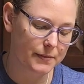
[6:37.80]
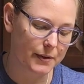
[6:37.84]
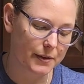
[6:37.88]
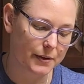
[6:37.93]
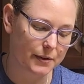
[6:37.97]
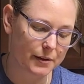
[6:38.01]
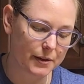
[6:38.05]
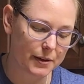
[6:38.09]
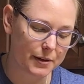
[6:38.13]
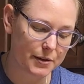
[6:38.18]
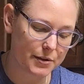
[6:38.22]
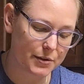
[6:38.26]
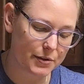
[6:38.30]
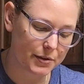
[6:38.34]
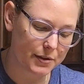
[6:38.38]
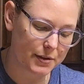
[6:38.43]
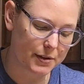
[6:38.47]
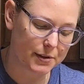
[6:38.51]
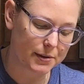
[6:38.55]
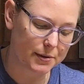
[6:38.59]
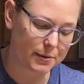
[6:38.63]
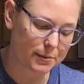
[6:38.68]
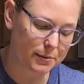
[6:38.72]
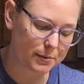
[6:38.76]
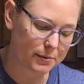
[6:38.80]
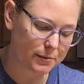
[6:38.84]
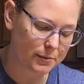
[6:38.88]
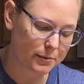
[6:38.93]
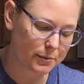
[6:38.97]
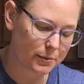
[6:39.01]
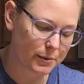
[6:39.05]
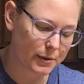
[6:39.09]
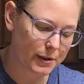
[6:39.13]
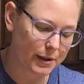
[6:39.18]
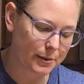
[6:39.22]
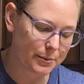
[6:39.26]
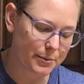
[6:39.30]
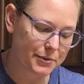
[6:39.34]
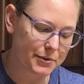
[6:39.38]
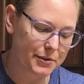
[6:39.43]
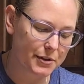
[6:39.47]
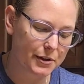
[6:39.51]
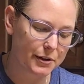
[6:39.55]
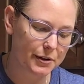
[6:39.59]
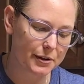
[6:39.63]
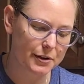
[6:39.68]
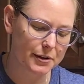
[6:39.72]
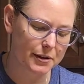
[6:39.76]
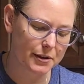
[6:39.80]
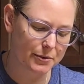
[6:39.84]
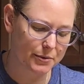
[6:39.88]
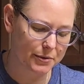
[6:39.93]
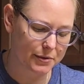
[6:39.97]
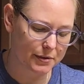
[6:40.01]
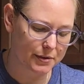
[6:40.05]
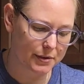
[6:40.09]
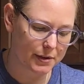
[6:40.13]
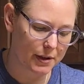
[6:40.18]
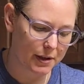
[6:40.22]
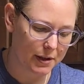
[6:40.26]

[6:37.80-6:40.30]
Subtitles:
No, I used to, when I was younger, I would